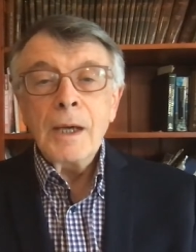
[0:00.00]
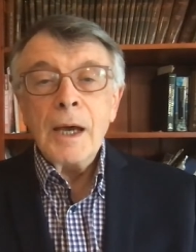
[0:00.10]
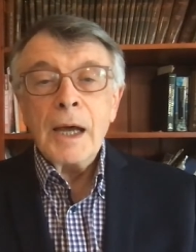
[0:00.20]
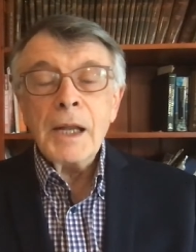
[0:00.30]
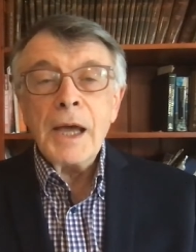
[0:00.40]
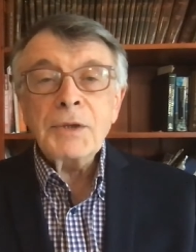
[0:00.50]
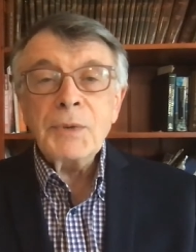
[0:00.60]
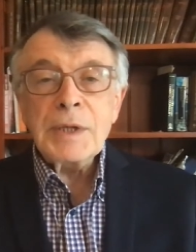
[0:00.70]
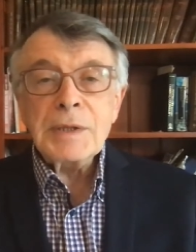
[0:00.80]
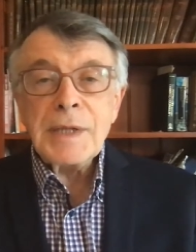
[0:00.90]
I'd like to
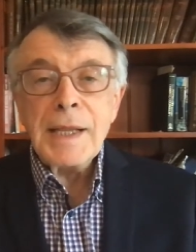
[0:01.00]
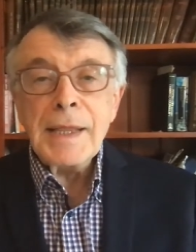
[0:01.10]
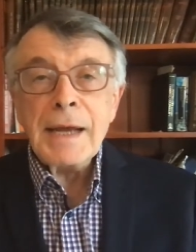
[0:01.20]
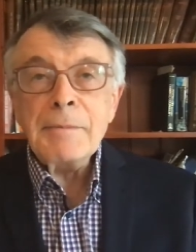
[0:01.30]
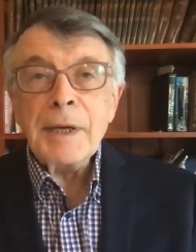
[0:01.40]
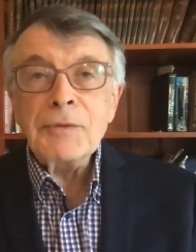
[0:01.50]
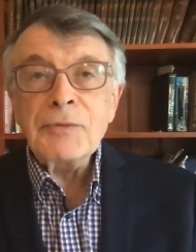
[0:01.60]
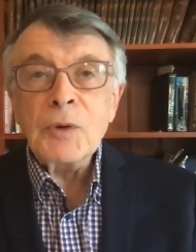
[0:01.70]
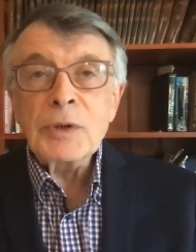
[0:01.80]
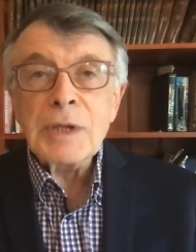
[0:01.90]
extend that
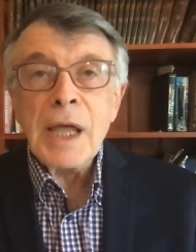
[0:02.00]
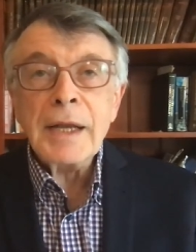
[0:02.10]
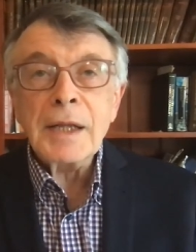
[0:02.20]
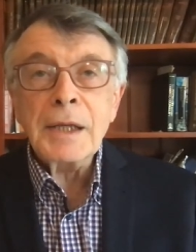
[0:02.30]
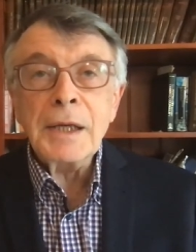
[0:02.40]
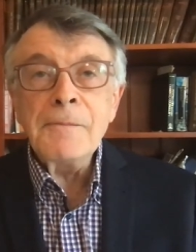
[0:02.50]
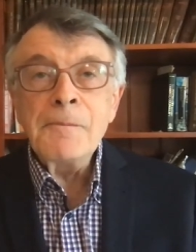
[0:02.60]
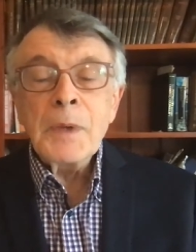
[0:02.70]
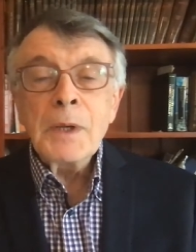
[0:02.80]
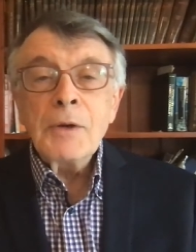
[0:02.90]
metaphor slightly
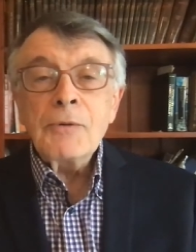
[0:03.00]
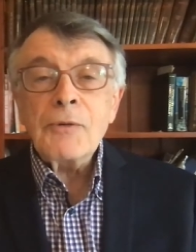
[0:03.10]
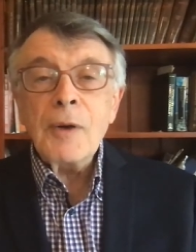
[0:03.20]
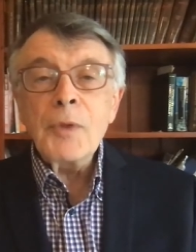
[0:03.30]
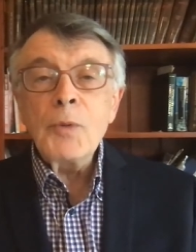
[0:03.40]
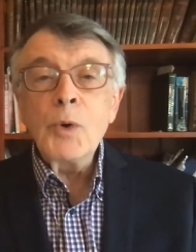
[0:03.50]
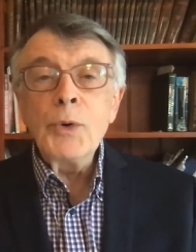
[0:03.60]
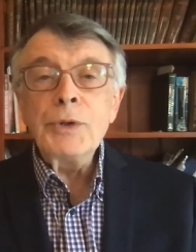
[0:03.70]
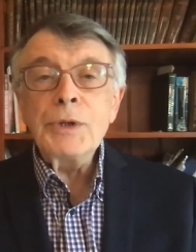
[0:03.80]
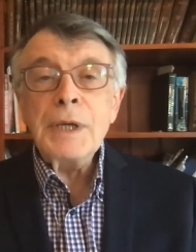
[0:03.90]
from the
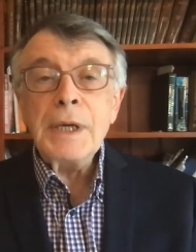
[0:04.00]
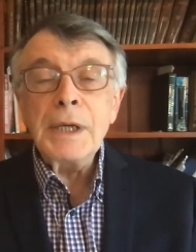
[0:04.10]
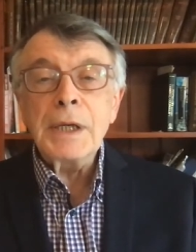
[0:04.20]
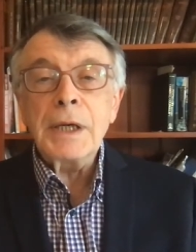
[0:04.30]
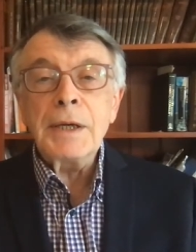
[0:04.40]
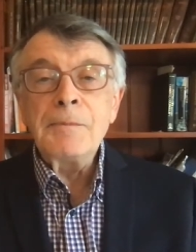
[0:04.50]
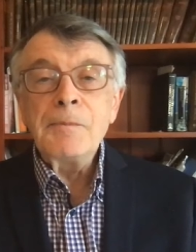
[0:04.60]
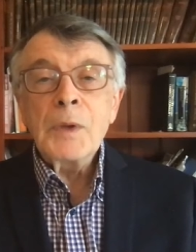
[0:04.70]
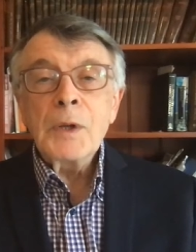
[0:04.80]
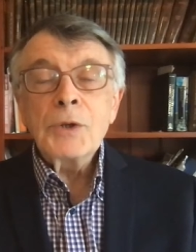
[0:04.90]
wounded healer
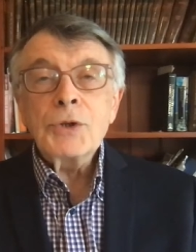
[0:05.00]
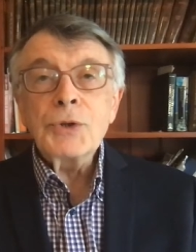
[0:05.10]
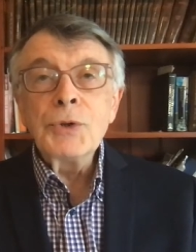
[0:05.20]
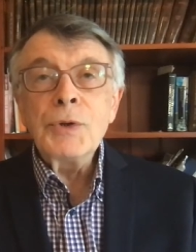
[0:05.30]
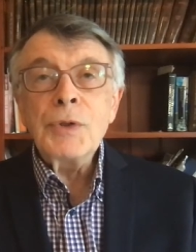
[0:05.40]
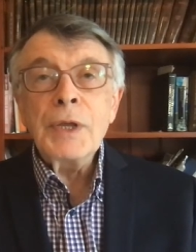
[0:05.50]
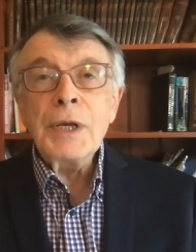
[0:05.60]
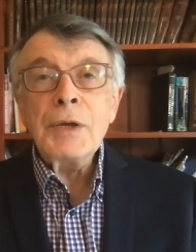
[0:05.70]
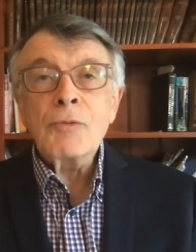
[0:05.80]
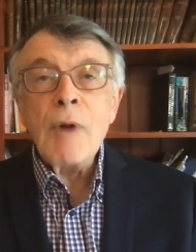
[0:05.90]
to
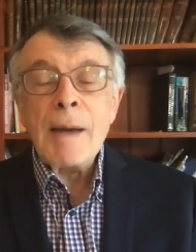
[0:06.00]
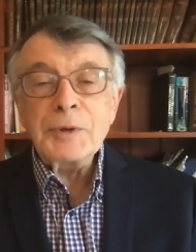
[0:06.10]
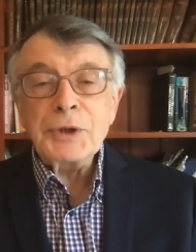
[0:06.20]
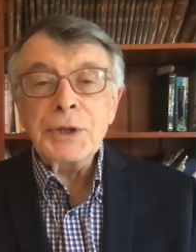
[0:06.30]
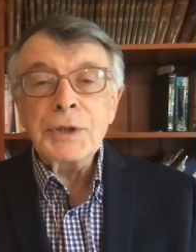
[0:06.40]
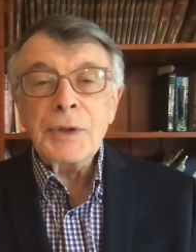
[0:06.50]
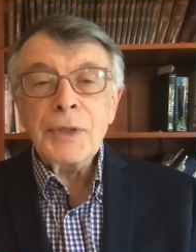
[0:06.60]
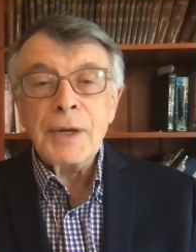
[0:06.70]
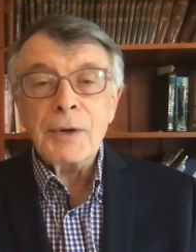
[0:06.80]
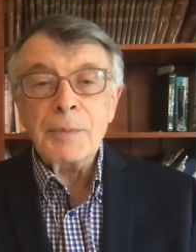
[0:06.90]
the ruptured
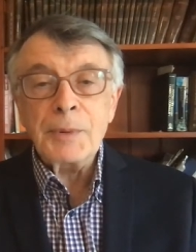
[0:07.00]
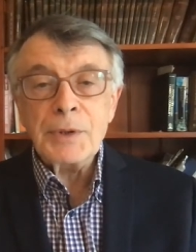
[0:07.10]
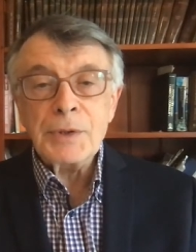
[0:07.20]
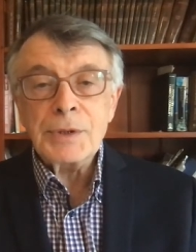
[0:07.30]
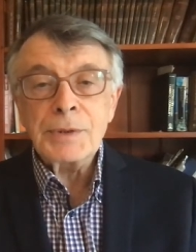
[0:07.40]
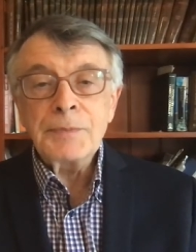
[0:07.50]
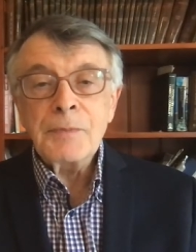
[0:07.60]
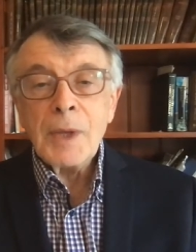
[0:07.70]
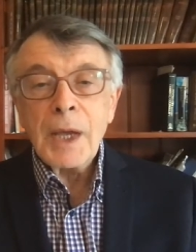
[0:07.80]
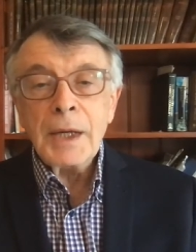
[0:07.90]
therapist.
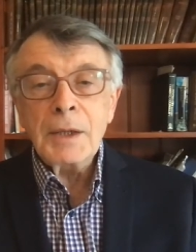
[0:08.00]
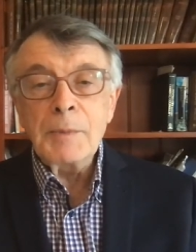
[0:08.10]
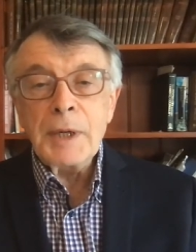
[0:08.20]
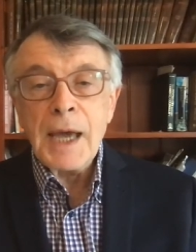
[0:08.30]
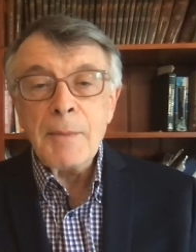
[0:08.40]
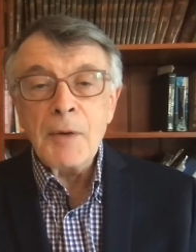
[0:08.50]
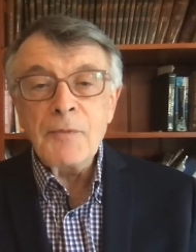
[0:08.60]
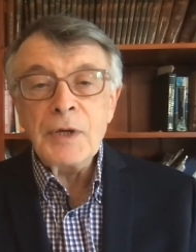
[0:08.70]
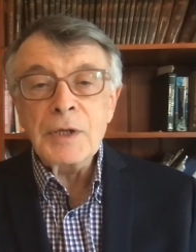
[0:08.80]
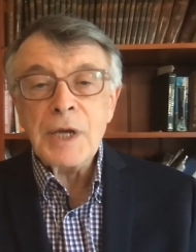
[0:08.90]
And it'll become
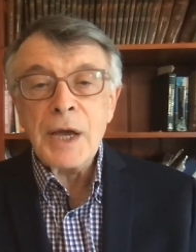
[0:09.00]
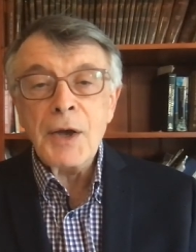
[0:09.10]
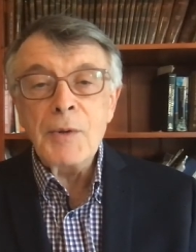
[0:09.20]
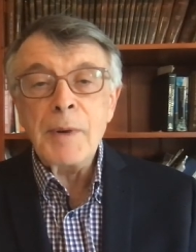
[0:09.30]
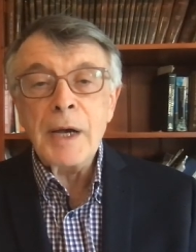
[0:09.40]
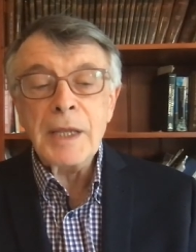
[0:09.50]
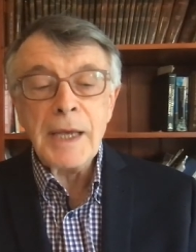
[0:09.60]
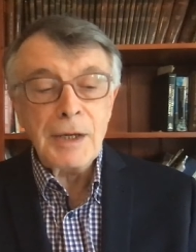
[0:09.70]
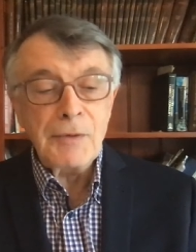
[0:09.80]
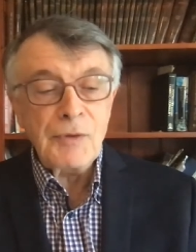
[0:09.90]
obvious, I hope, by
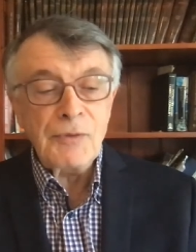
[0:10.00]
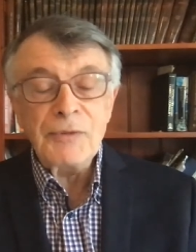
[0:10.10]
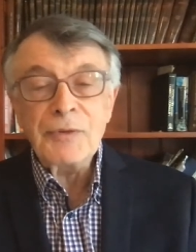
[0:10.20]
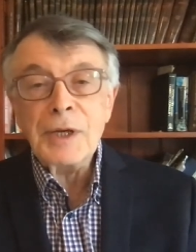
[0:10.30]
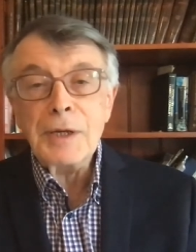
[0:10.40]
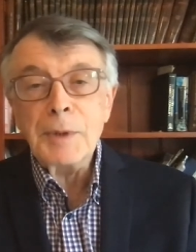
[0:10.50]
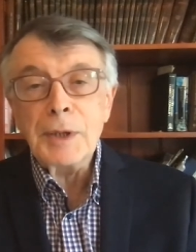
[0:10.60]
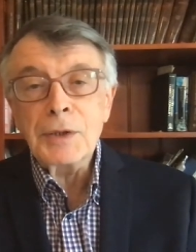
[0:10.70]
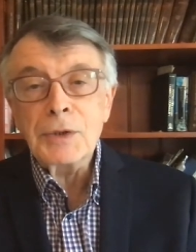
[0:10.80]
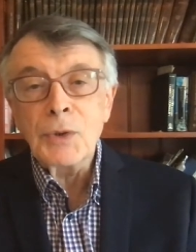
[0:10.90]
the end of the fifteen
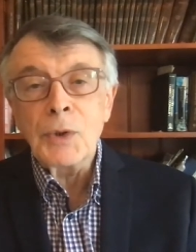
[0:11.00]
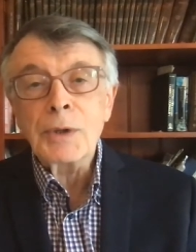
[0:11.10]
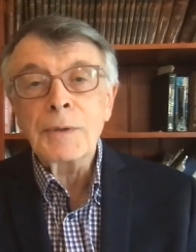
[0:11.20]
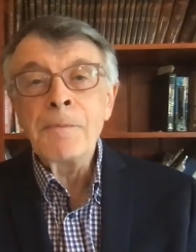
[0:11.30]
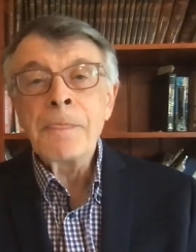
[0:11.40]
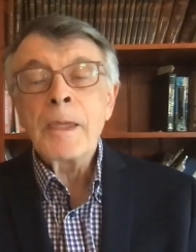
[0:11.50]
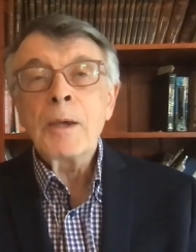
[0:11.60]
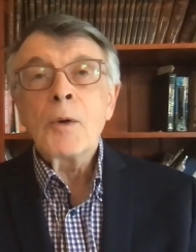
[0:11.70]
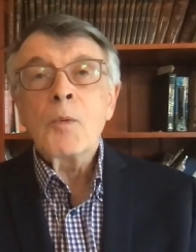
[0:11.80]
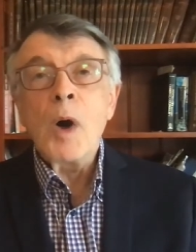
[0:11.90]
minute talk,
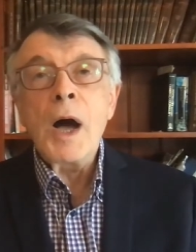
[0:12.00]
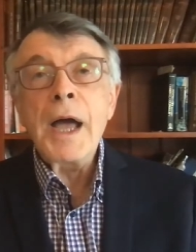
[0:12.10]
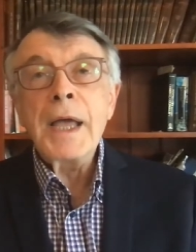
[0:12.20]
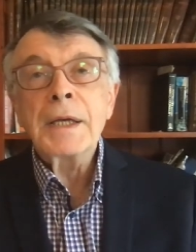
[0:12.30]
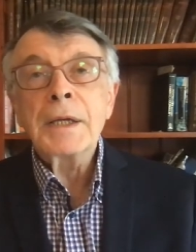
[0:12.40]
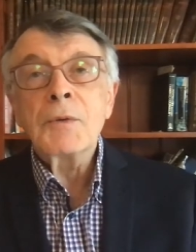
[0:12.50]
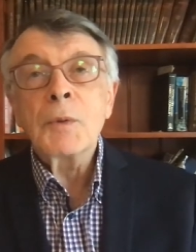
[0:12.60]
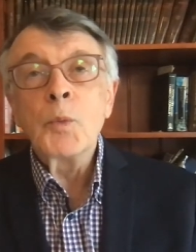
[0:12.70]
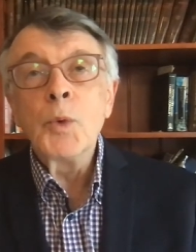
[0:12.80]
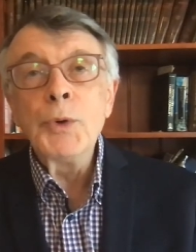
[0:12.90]
why
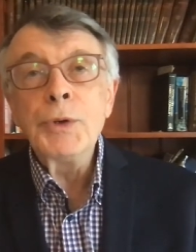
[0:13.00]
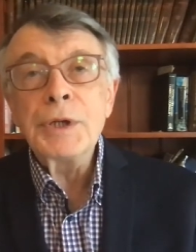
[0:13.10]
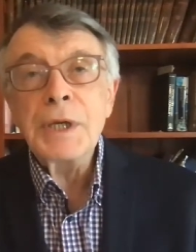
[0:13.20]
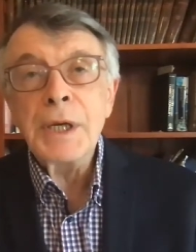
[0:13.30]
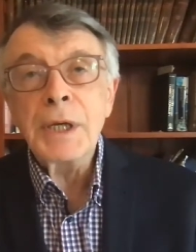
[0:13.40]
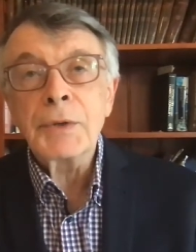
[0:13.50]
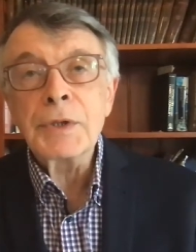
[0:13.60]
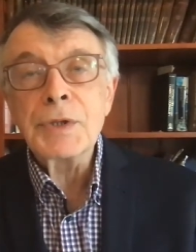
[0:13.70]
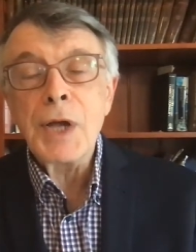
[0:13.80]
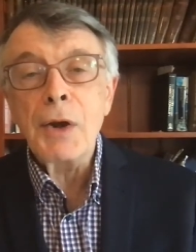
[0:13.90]
wounded healer
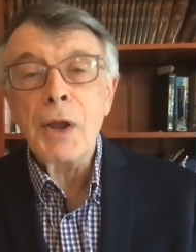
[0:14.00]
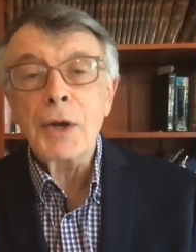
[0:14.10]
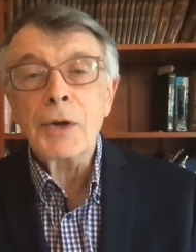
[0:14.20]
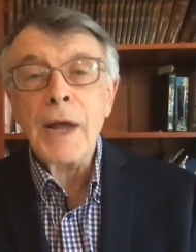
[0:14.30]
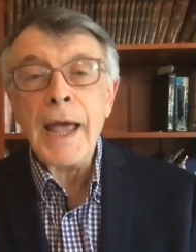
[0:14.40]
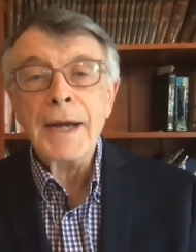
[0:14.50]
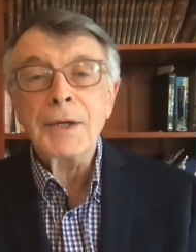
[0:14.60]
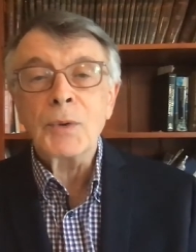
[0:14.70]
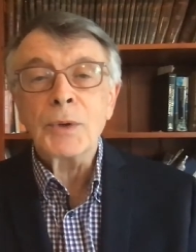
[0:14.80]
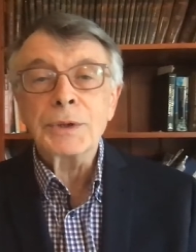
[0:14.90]
is no longer
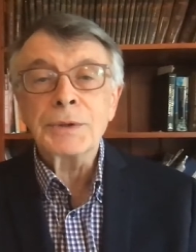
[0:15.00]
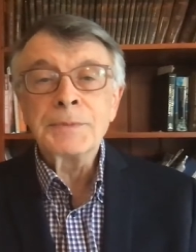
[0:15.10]
adequate